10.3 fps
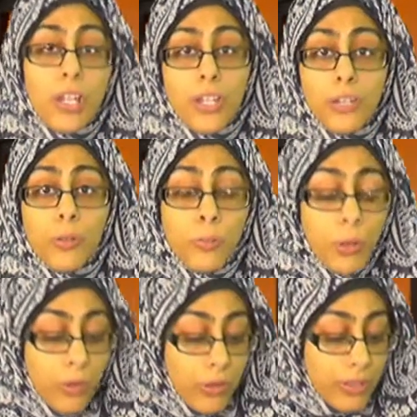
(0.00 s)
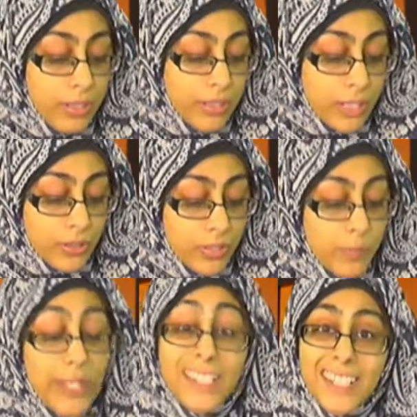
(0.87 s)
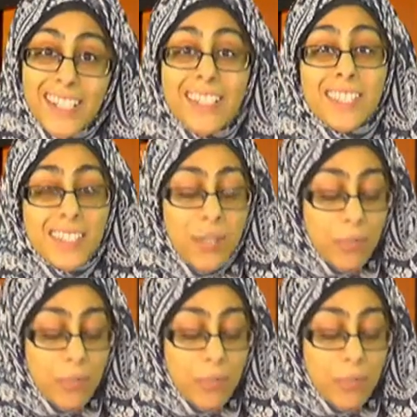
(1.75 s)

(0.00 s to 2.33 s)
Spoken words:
Both sessions, because it is the same